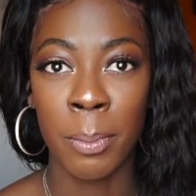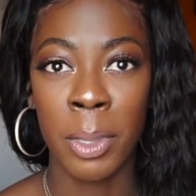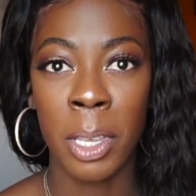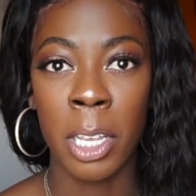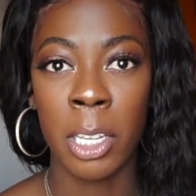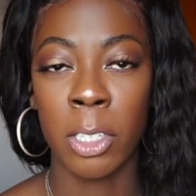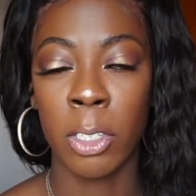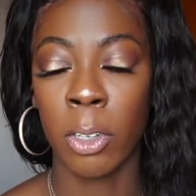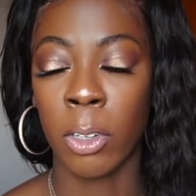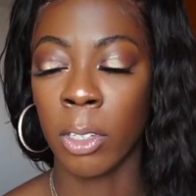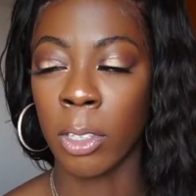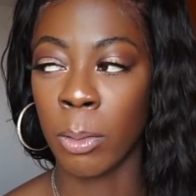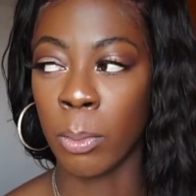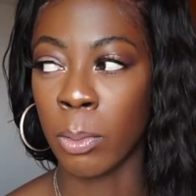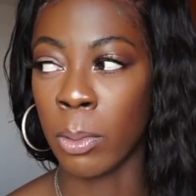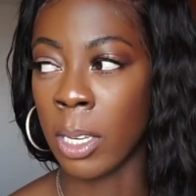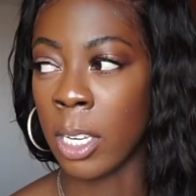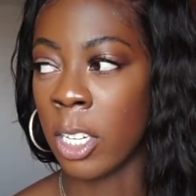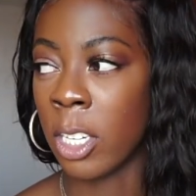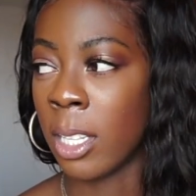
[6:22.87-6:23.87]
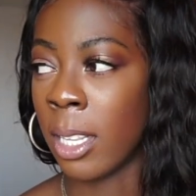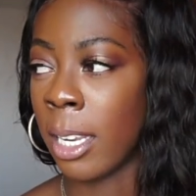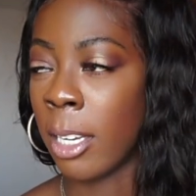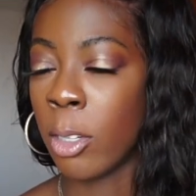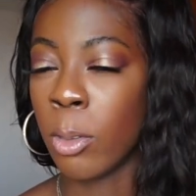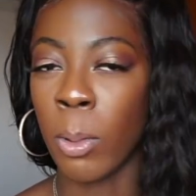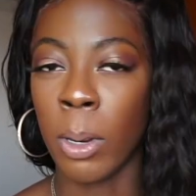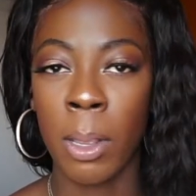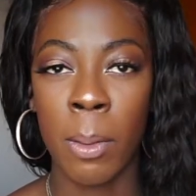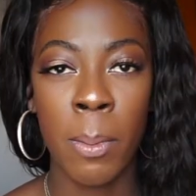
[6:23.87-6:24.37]
It took the bleach in like
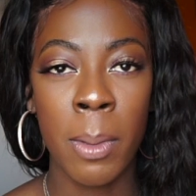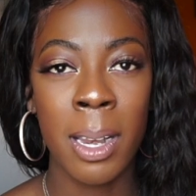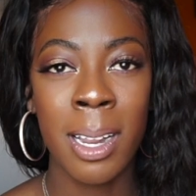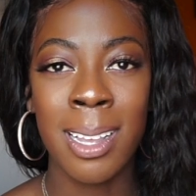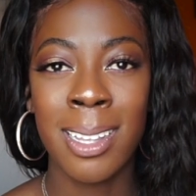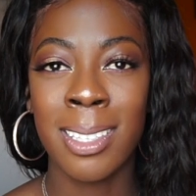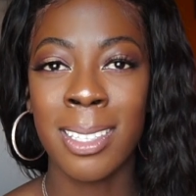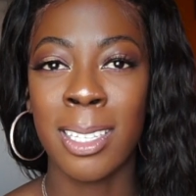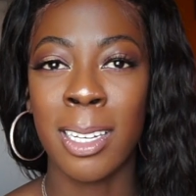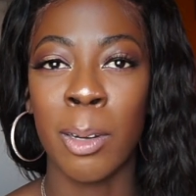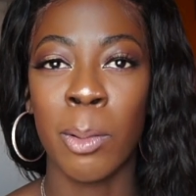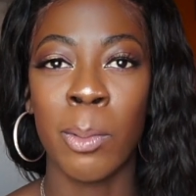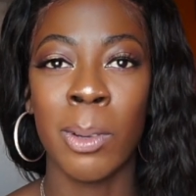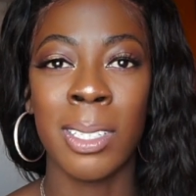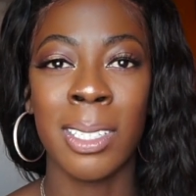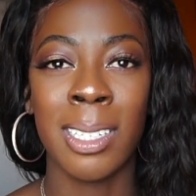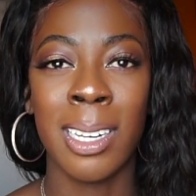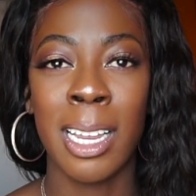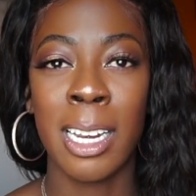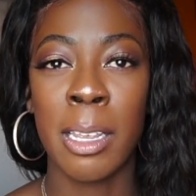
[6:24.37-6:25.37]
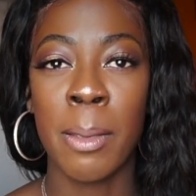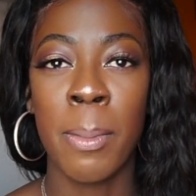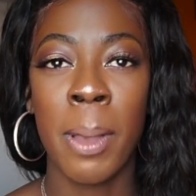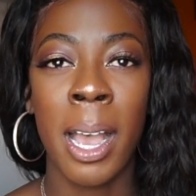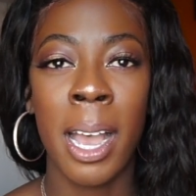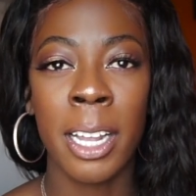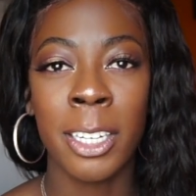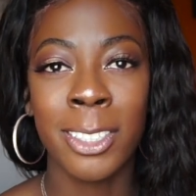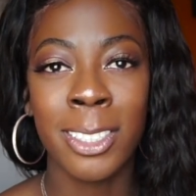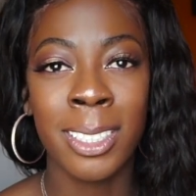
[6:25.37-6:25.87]
20 minutes. There wasn't any
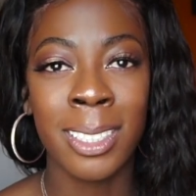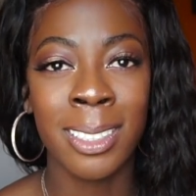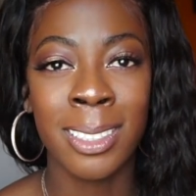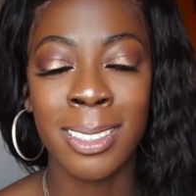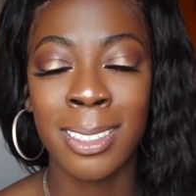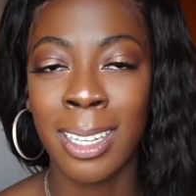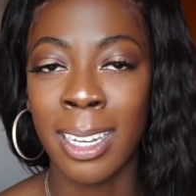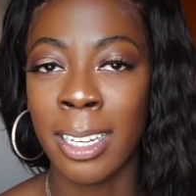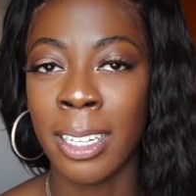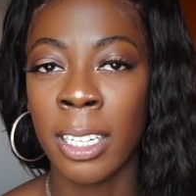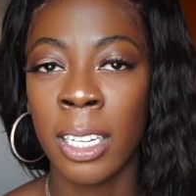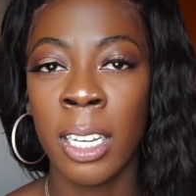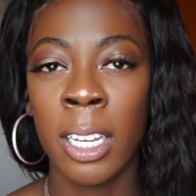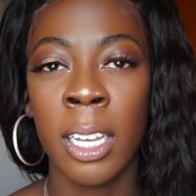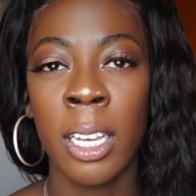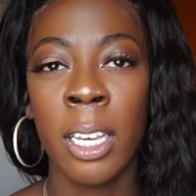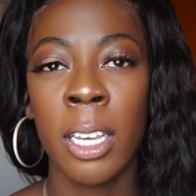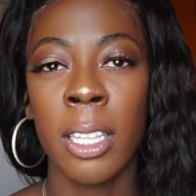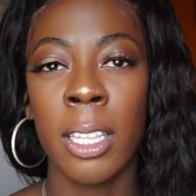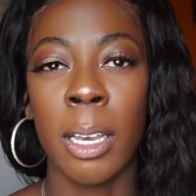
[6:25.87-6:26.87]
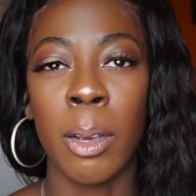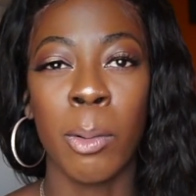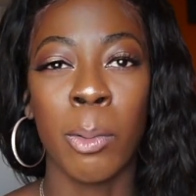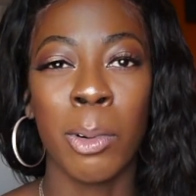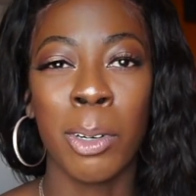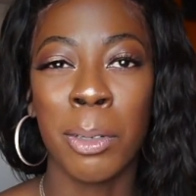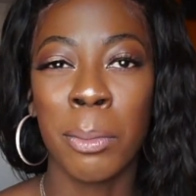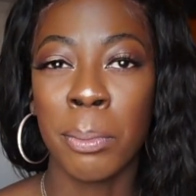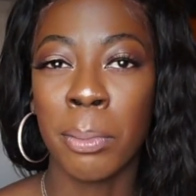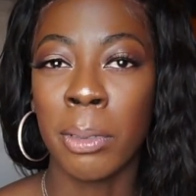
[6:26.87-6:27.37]
patches like that
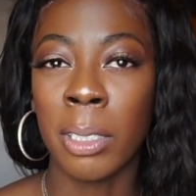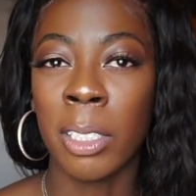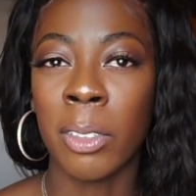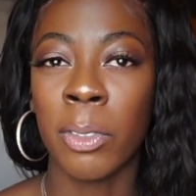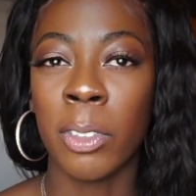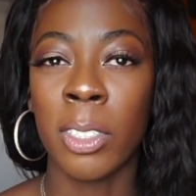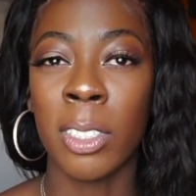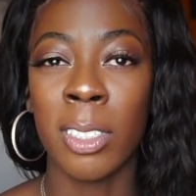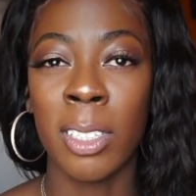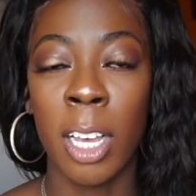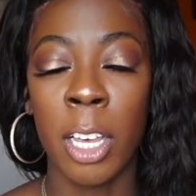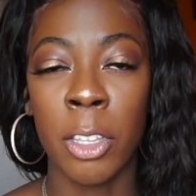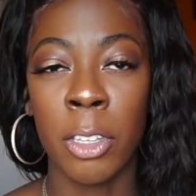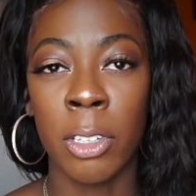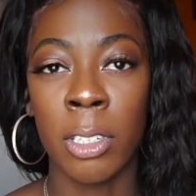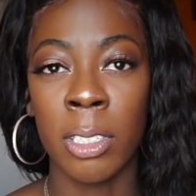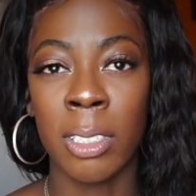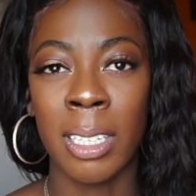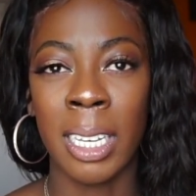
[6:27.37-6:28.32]
weren't bleached versus others.